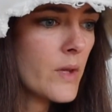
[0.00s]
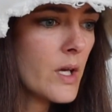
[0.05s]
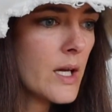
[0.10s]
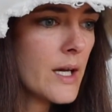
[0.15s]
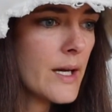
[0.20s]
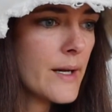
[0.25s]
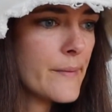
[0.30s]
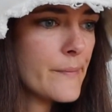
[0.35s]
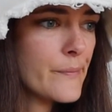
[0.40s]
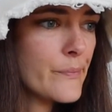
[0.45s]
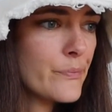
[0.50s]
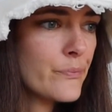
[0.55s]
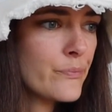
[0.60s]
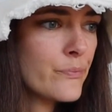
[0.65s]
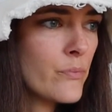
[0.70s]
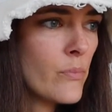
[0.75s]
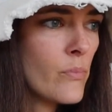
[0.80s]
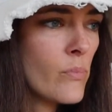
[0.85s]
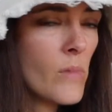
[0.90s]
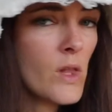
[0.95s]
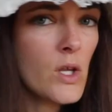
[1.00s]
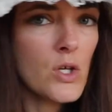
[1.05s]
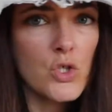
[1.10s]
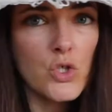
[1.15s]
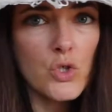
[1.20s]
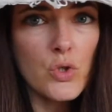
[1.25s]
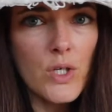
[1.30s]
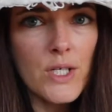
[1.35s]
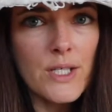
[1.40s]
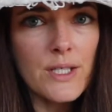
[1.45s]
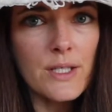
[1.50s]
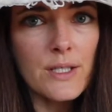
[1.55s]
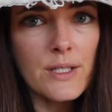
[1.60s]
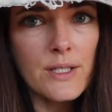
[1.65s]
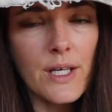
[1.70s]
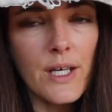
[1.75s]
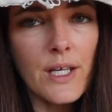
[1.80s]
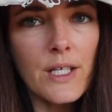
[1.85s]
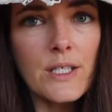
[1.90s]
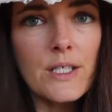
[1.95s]
um,
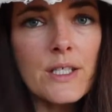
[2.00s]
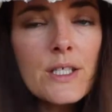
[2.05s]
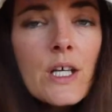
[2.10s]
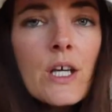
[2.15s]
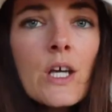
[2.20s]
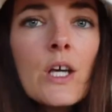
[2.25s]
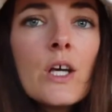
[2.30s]
dresses and